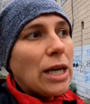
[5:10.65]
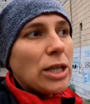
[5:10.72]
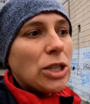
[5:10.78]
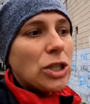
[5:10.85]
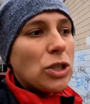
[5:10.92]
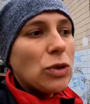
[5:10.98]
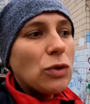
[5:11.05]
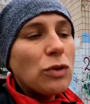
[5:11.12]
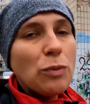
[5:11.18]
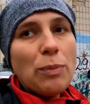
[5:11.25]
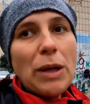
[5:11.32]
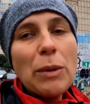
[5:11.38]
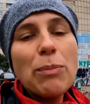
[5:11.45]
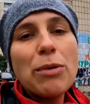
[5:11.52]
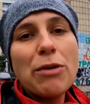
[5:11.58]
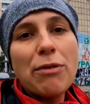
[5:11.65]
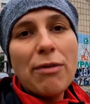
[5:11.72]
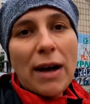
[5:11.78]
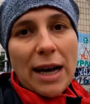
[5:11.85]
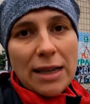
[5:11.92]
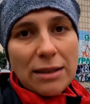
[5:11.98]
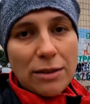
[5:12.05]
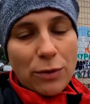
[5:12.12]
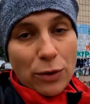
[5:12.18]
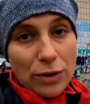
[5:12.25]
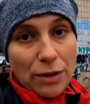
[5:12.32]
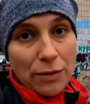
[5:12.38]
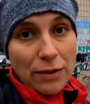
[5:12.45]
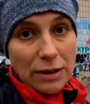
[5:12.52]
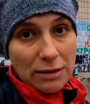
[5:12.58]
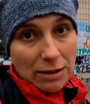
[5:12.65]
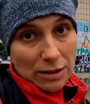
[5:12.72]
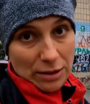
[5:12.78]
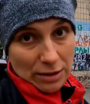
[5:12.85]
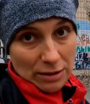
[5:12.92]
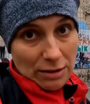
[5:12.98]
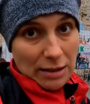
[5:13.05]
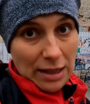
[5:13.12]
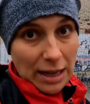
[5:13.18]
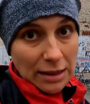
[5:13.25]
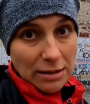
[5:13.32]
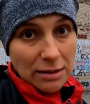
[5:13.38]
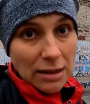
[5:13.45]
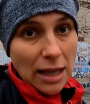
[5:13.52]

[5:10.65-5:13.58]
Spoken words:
should be provided for the visitors, yes?